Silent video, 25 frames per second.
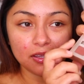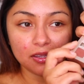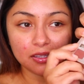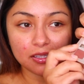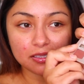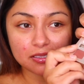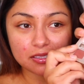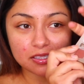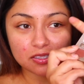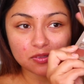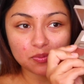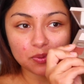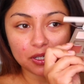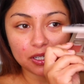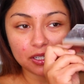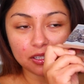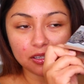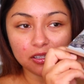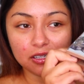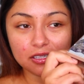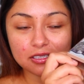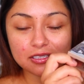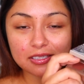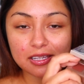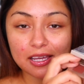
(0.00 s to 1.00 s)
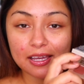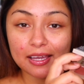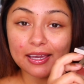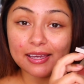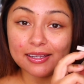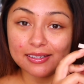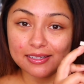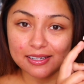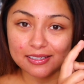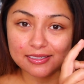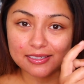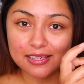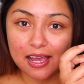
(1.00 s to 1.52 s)
this is what it looks like. It
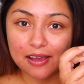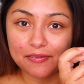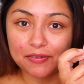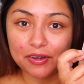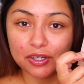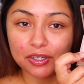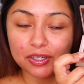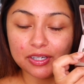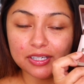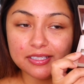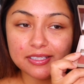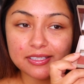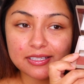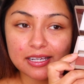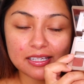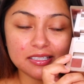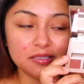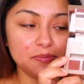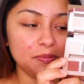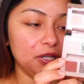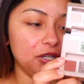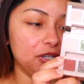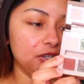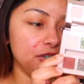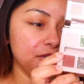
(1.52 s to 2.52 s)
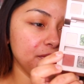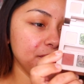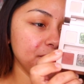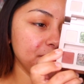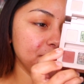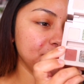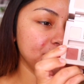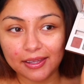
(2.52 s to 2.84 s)
does have a good size mirror